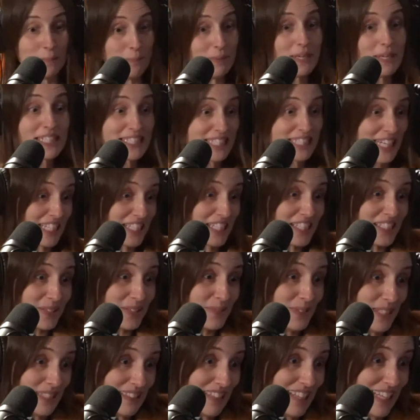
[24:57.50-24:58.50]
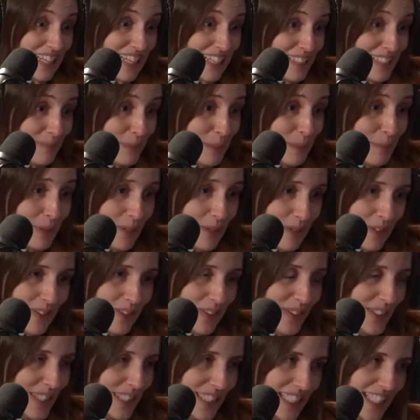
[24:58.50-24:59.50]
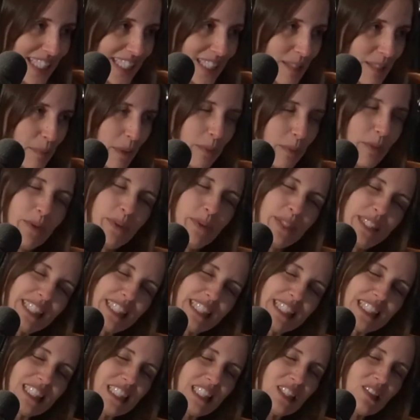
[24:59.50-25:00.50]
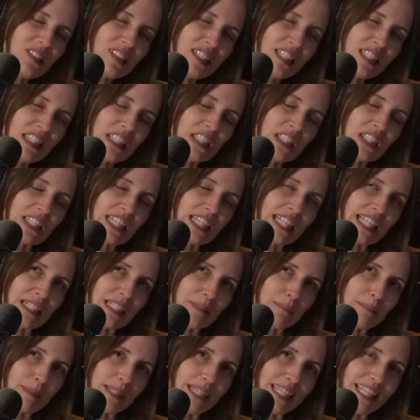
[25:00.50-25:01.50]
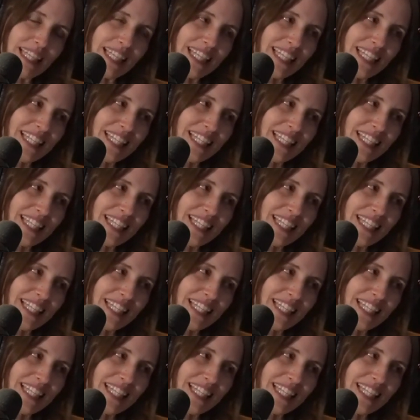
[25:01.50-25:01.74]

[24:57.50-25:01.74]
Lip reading: But it's actually one that I ask my partner all the time. I'm always like, do you think they're happy?